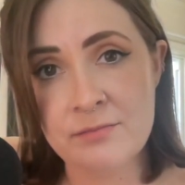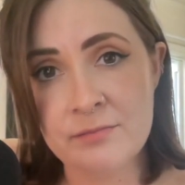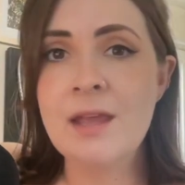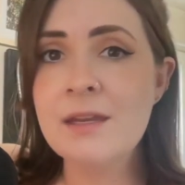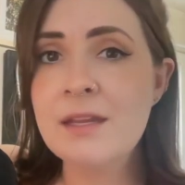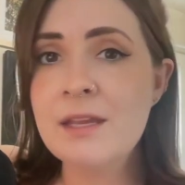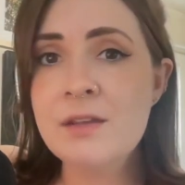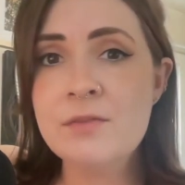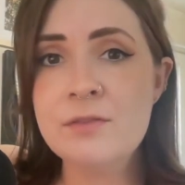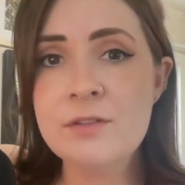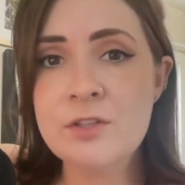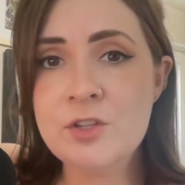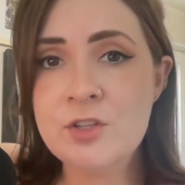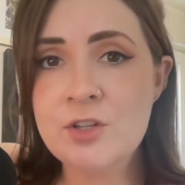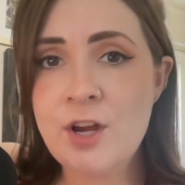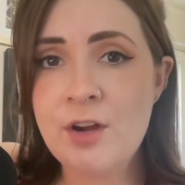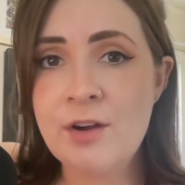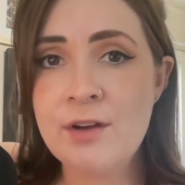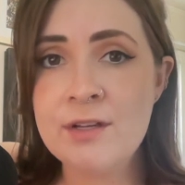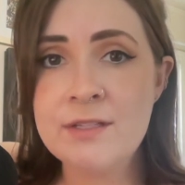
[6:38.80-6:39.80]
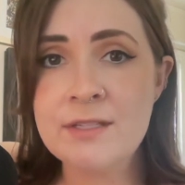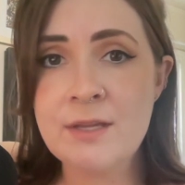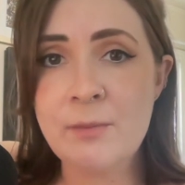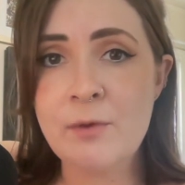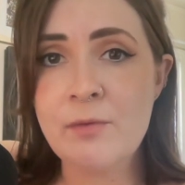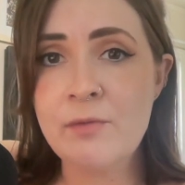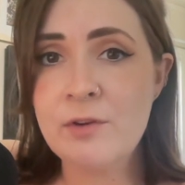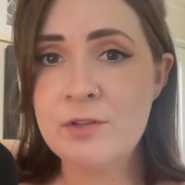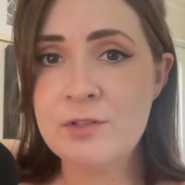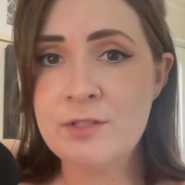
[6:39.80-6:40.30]
And even sharing some
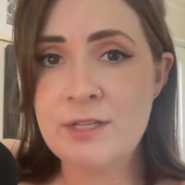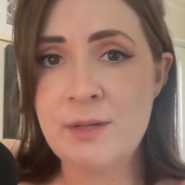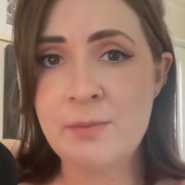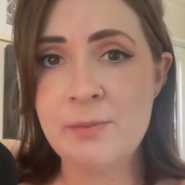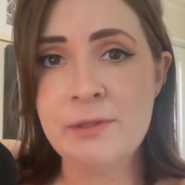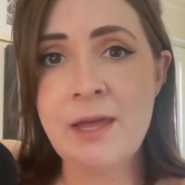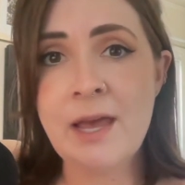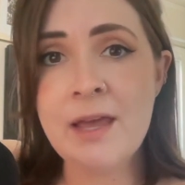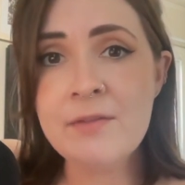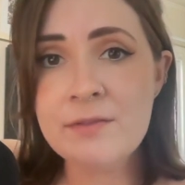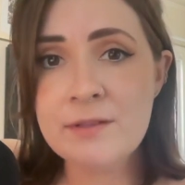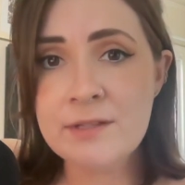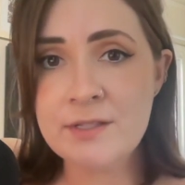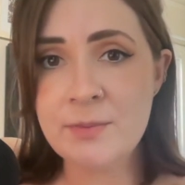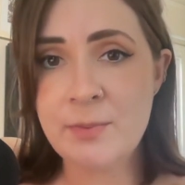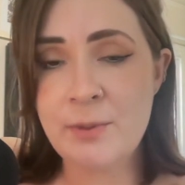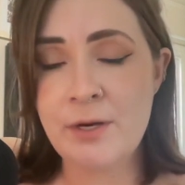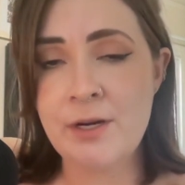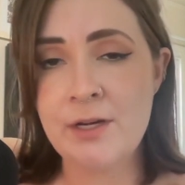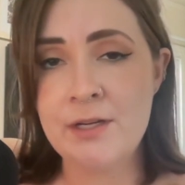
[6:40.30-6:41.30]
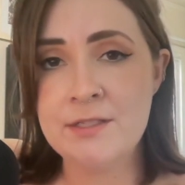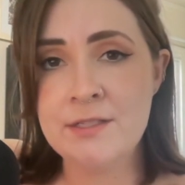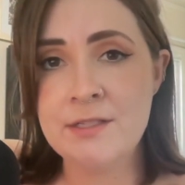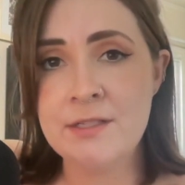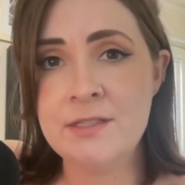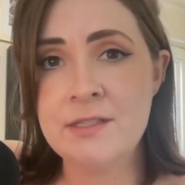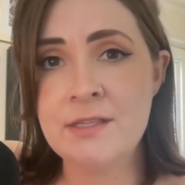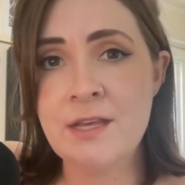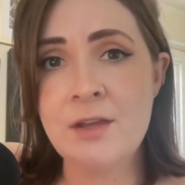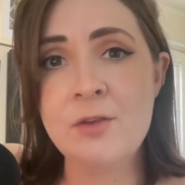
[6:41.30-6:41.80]
of your deep life
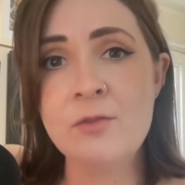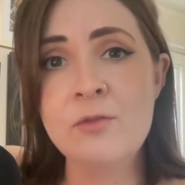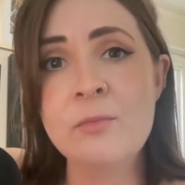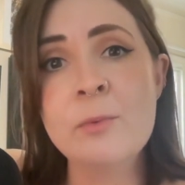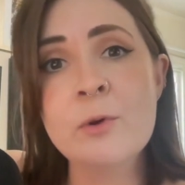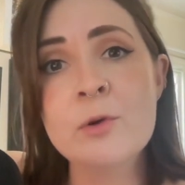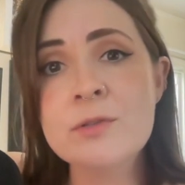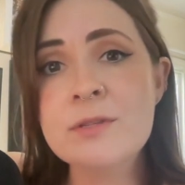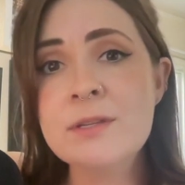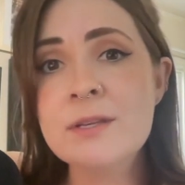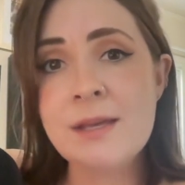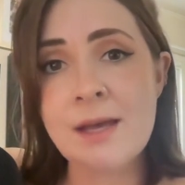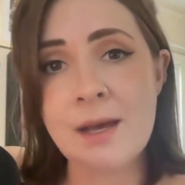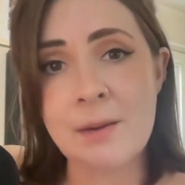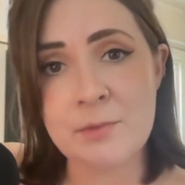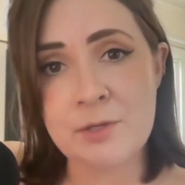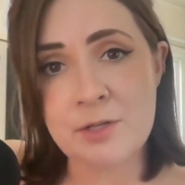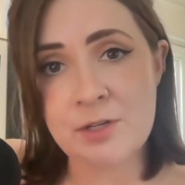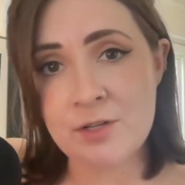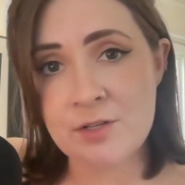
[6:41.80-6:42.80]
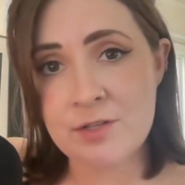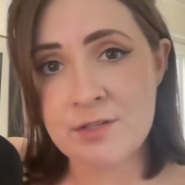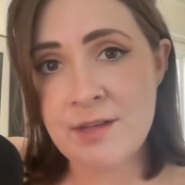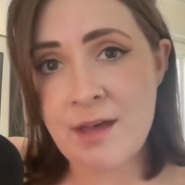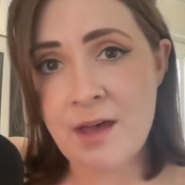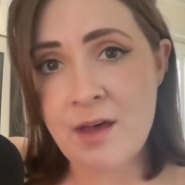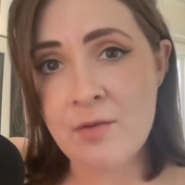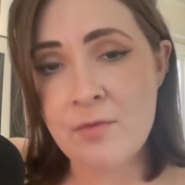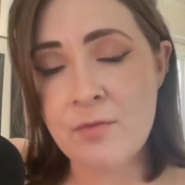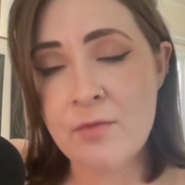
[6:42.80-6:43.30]
experiences that you've mostly kept to
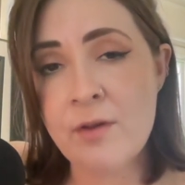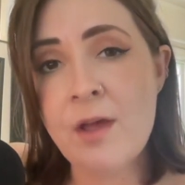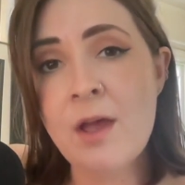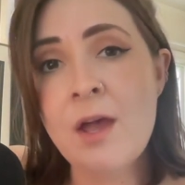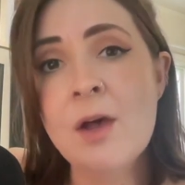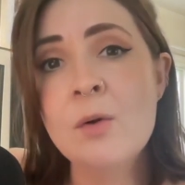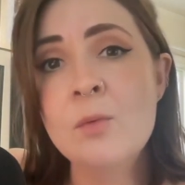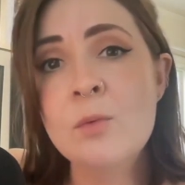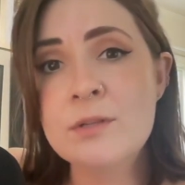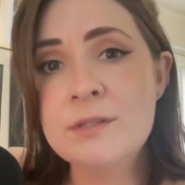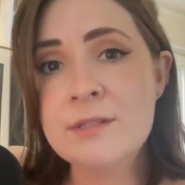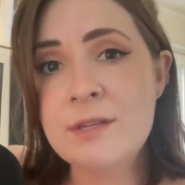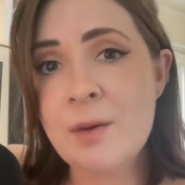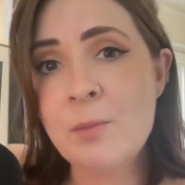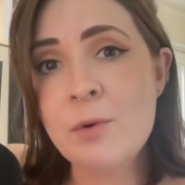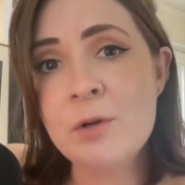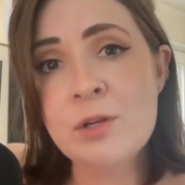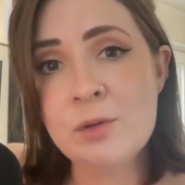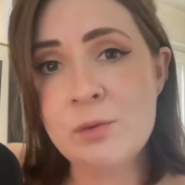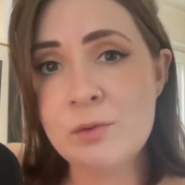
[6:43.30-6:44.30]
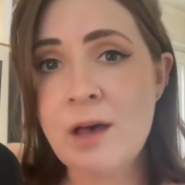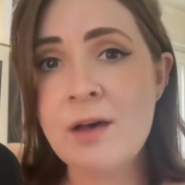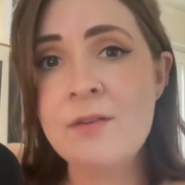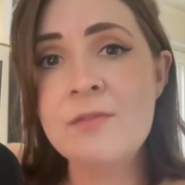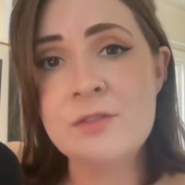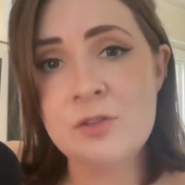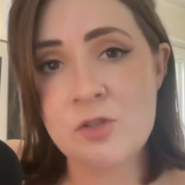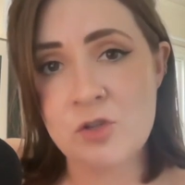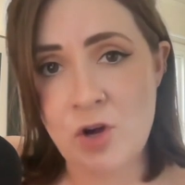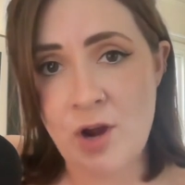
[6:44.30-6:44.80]
yourself with someone you love
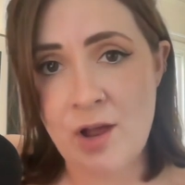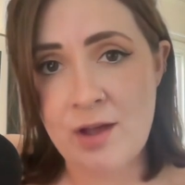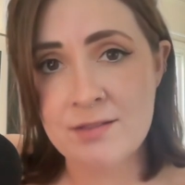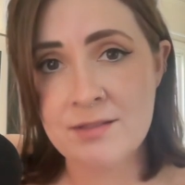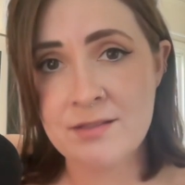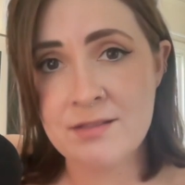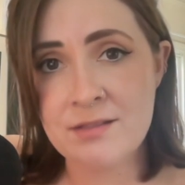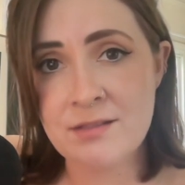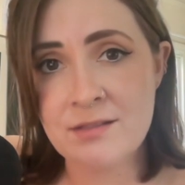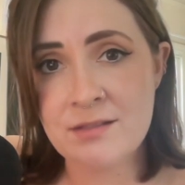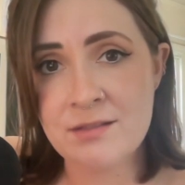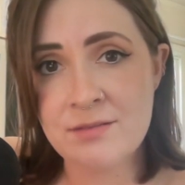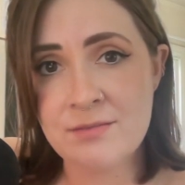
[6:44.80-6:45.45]
and trust.